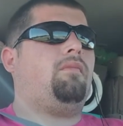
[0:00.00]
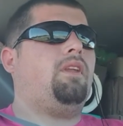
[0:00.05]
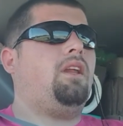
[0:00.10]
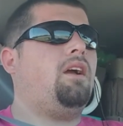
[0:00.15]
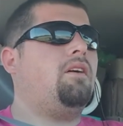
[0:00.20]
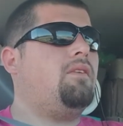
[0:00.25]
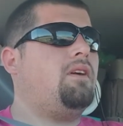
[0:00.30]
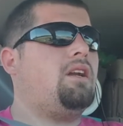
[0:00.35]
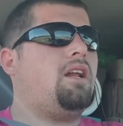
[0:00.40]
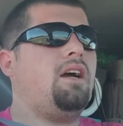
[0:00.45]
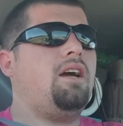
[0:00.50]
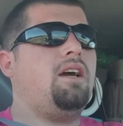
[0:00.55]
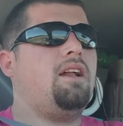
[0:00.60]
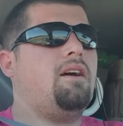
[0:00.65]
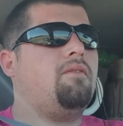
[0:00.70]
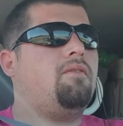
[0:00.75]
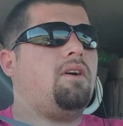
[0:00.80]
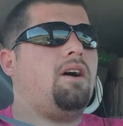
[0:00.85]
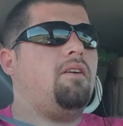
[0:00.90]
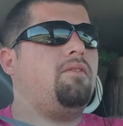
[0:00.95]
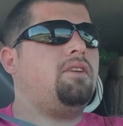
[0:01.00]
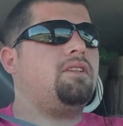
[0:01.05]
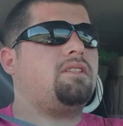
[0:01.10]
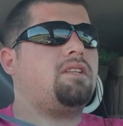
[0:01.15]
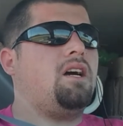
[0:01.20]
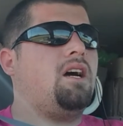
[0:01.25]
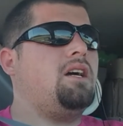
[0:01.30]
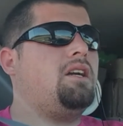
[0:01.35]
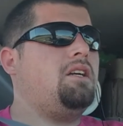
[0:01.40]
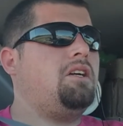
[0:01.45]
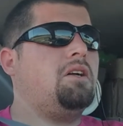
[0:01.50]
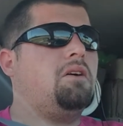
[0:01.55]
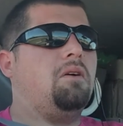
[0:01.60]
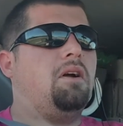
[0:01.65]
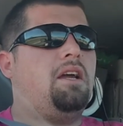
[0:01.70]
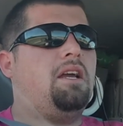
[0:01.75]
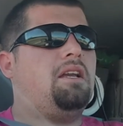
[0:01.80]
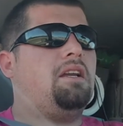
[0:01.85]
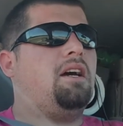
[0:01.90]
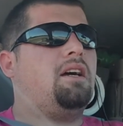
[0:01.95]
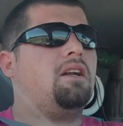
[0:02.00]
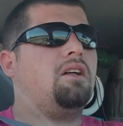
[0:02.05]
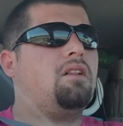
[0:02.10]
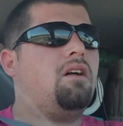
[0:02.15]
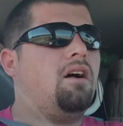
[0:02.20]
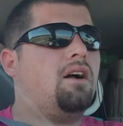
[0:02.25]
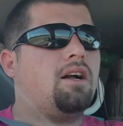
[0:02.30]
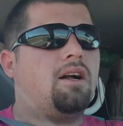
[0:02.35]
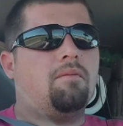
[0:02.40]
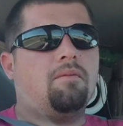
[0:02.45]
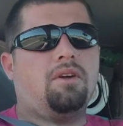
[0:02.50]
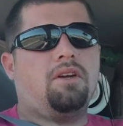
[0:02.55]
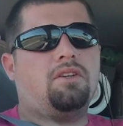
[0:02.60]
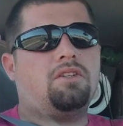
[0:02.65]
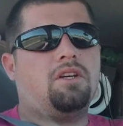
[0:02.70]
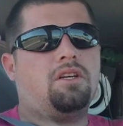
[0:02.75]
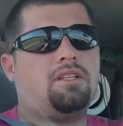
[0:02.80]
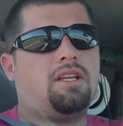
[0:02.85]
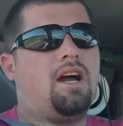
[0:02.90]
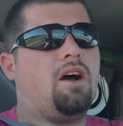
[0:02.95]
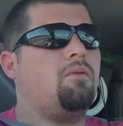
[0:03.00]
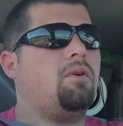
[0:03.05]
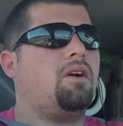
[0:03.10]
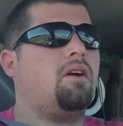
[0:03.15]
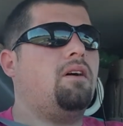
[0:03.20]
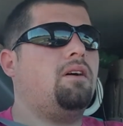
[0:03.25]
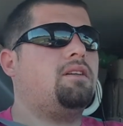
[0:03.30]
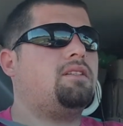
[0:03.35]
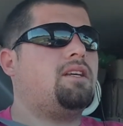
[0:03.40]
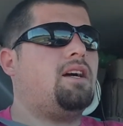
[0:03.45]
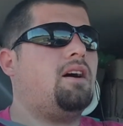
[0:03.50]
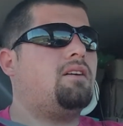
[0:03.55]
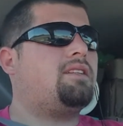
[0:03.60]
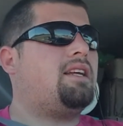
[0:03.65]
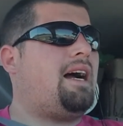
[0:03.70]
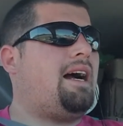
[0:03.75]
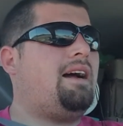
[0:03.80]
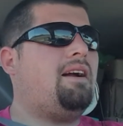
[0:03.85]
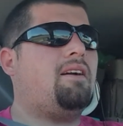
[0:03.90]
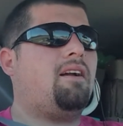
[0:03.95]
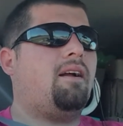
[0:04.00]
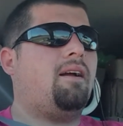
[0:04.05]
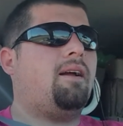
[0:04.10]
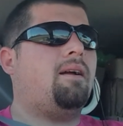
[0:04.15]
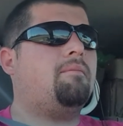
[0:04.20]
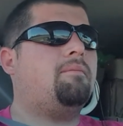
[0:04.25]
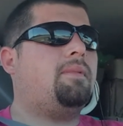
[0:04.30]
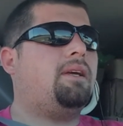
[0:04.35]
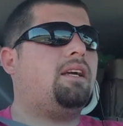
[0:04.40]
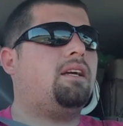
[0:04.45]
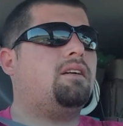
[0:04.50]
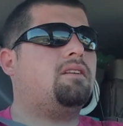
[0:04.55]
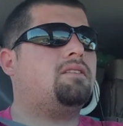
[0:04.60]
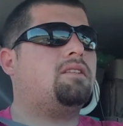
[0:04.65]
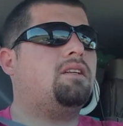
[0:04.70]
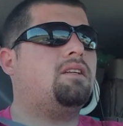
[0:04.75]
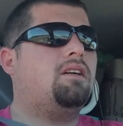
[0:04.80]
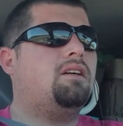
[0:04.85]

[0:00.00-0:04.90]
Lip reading: every night I've decided, you know, 8, 9 o'clock, I'm going to shut down regardless of how tired I am, because